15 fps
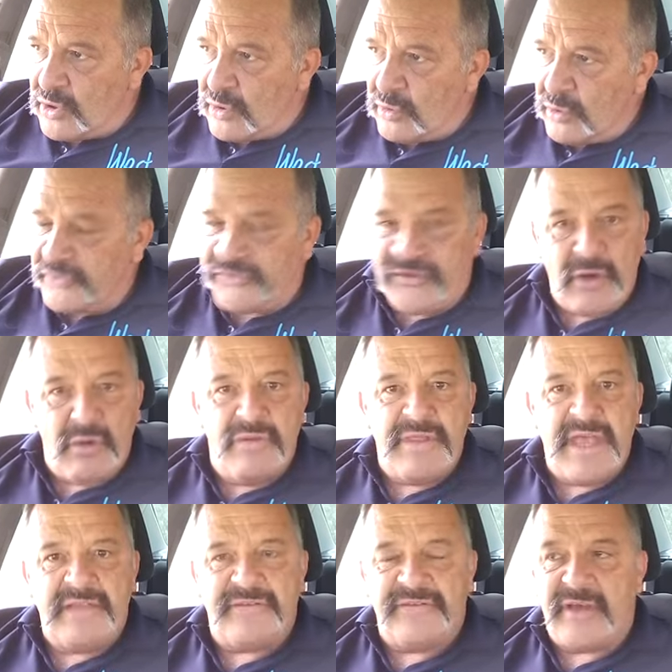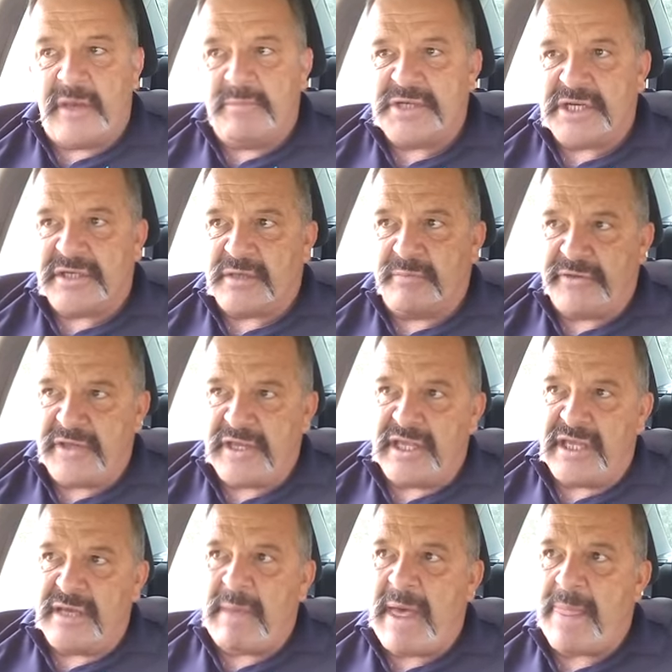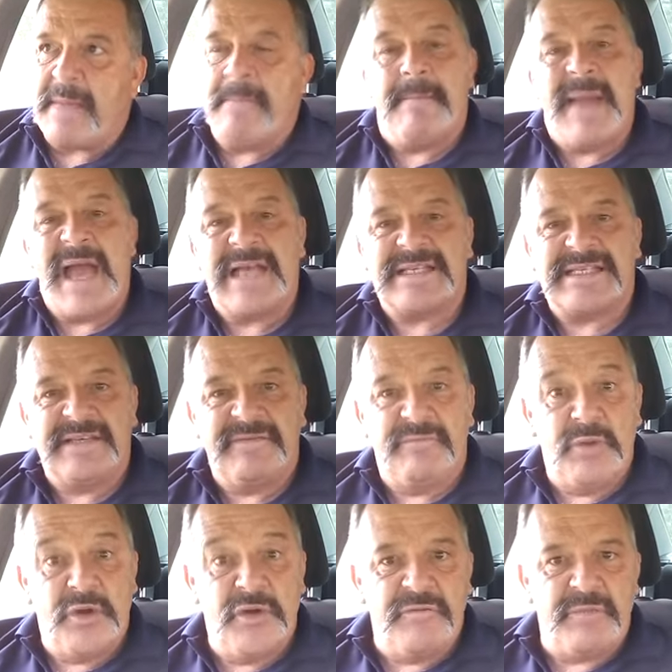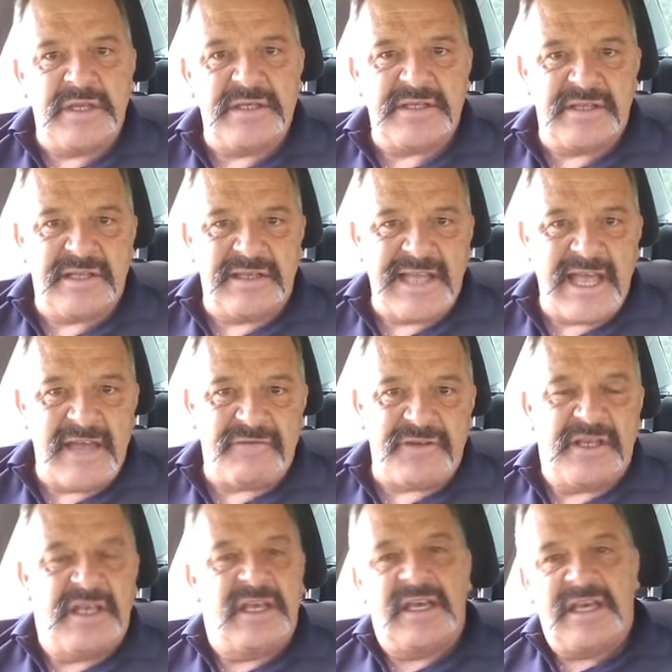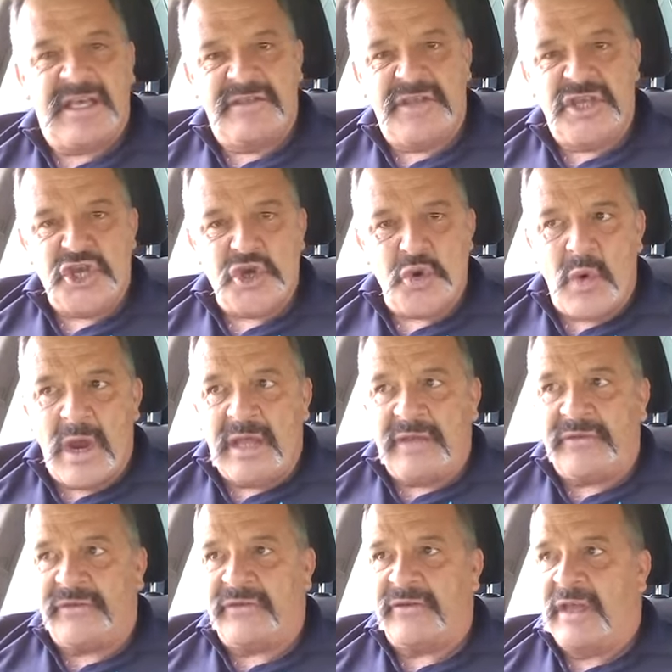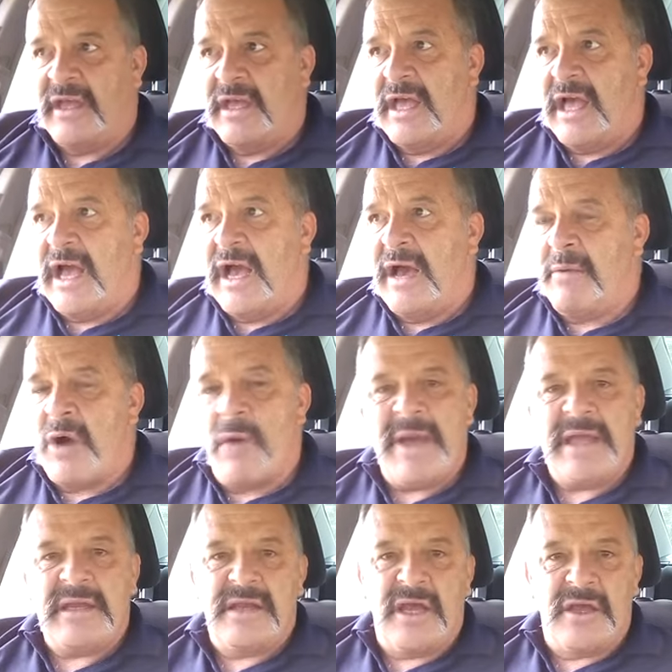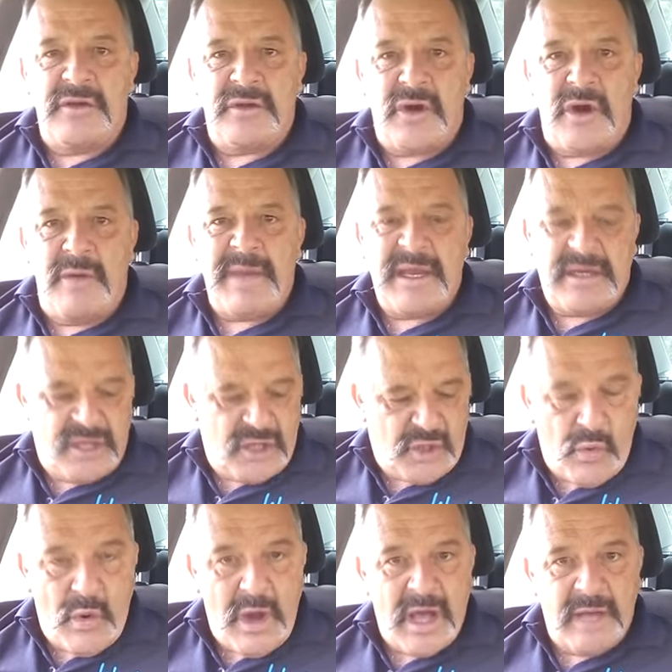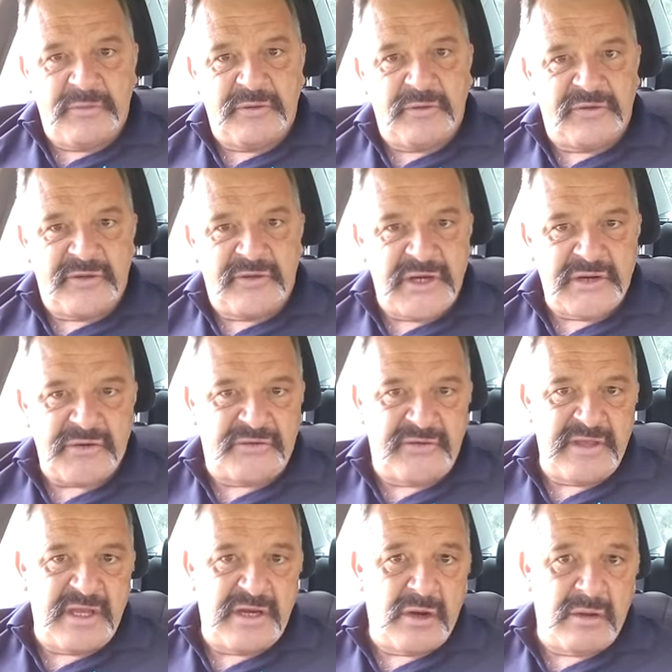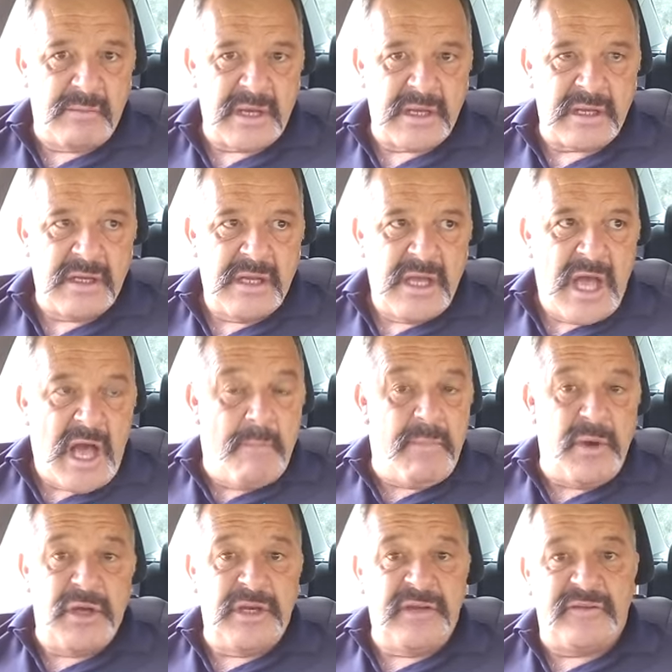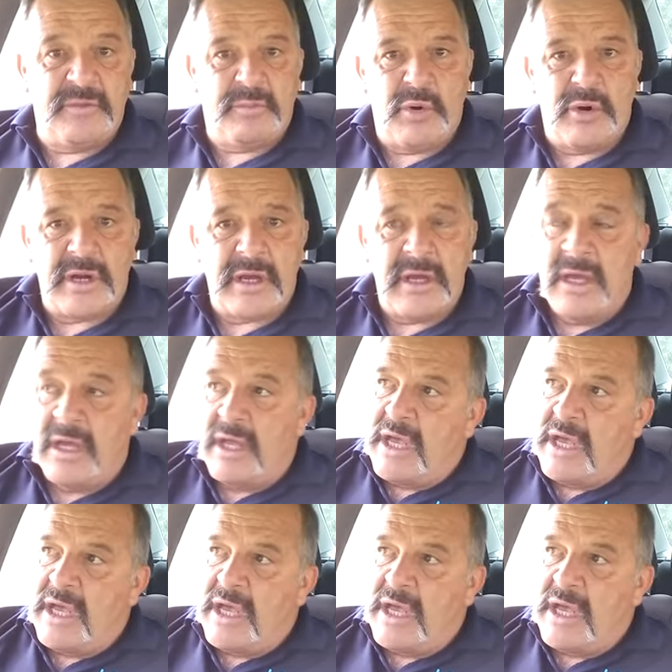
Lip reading: Also on that subject, I'm thinking about the massive movement to the left in the US. I make no qualms or secrecy that I'm a Bernie supporter.